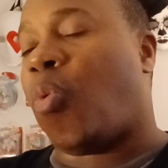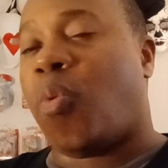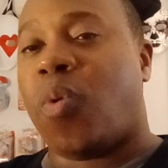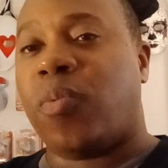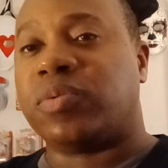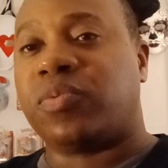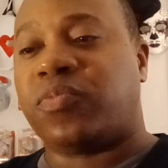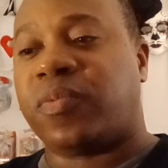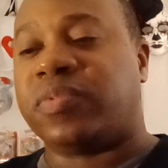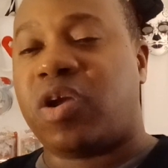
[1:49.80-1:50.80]
What was
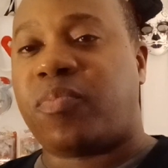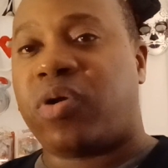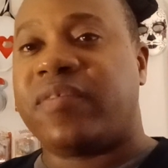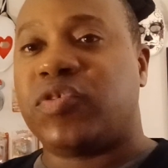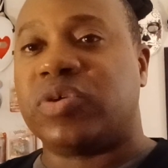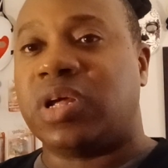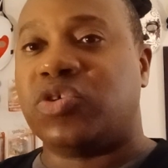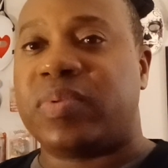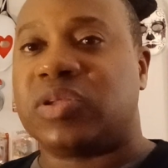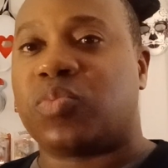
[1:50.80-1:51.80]
from their point of view a
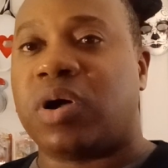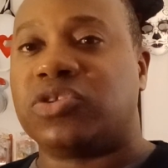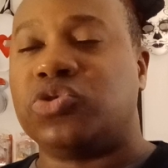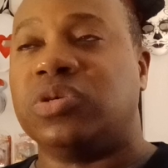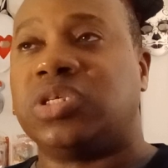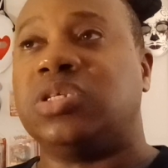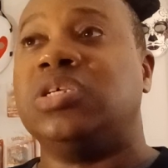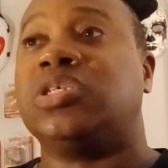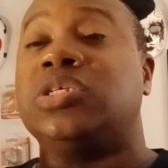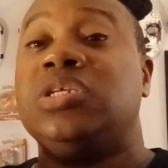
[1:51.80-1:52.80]
little bit as well too.
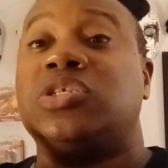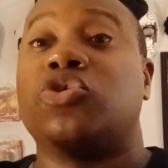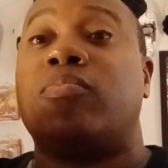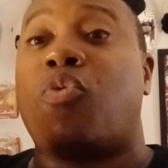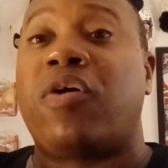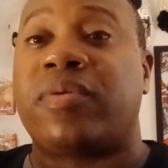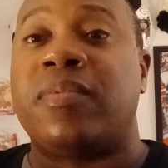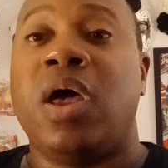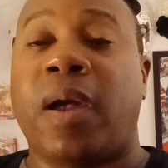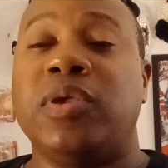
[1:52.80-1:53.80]
She saw more of them
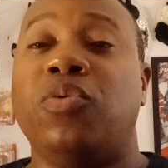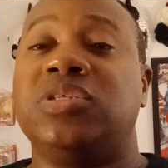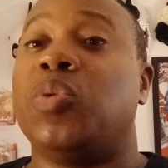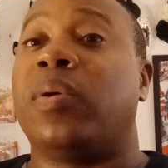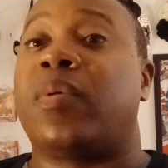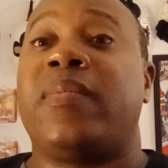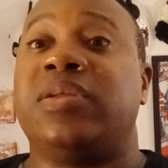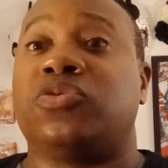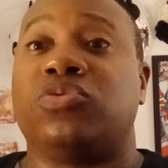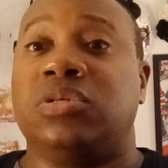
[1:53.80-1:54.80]
because we only see one mermaid
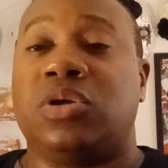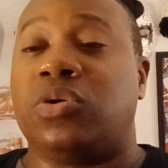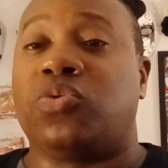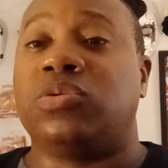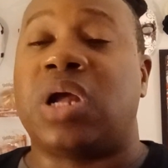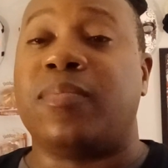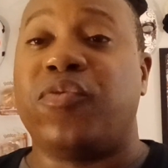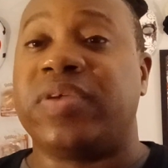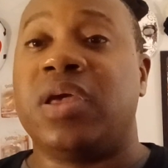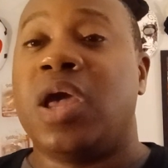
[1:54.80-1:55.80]
in the whole time
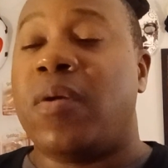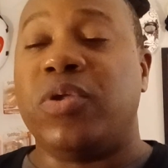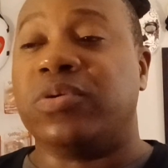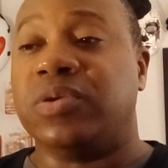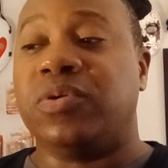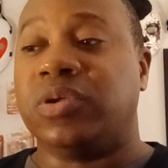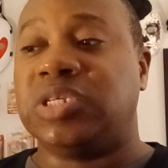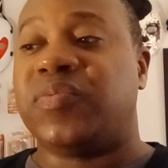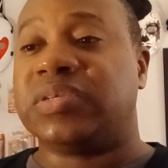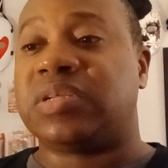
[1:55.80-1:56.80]
movie. You only see
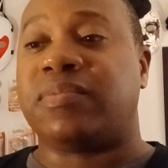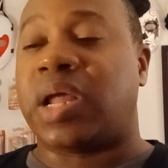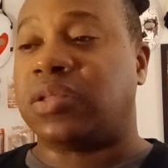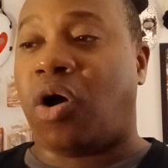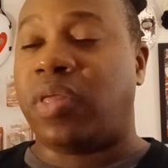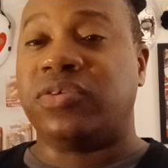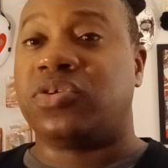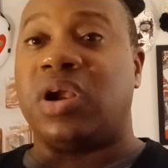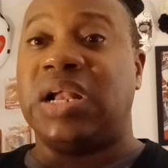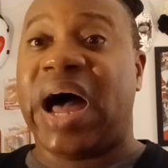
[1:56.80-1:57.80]
the rest of them. Like, are they
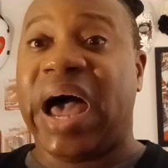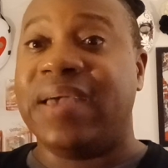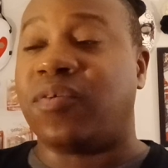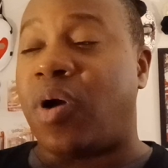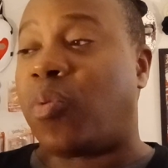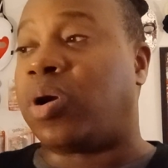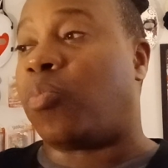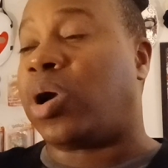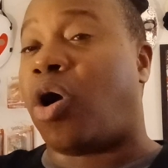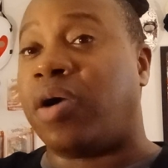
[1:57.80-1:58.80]
still alive or
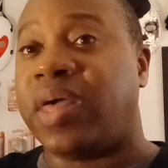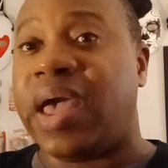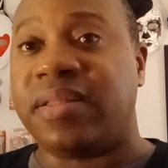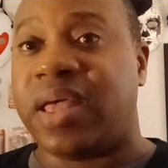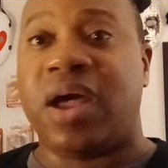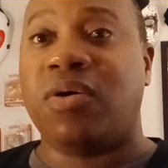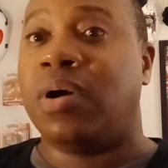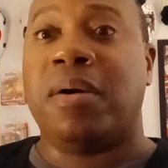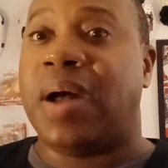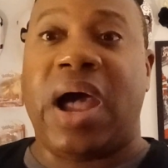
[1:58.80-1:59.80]
where are they at now?
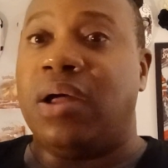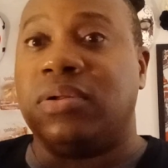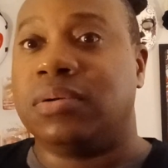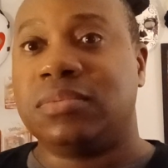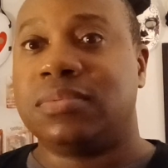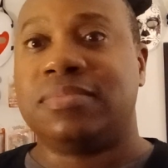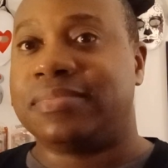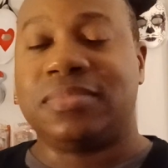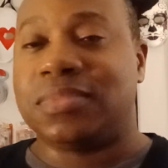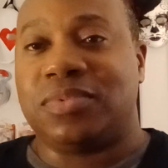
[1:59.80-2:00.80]
I don't
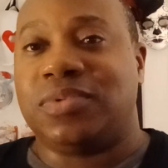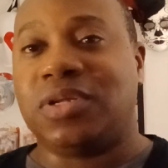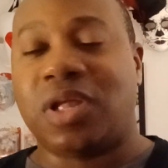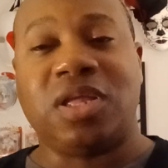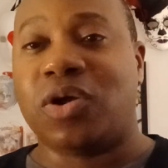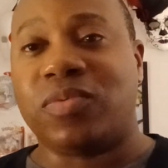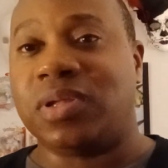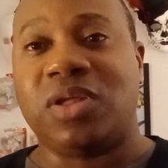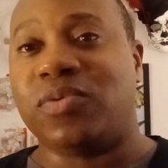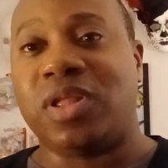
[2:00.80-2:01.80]
know.
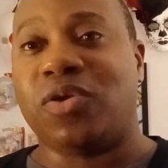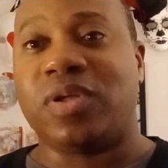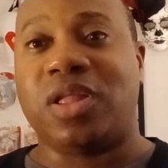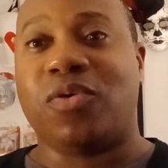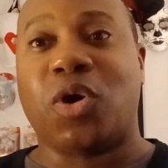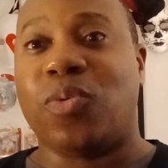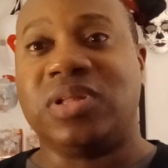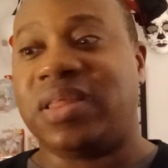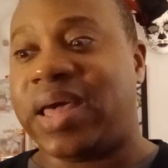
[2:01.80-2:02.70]
It don't go into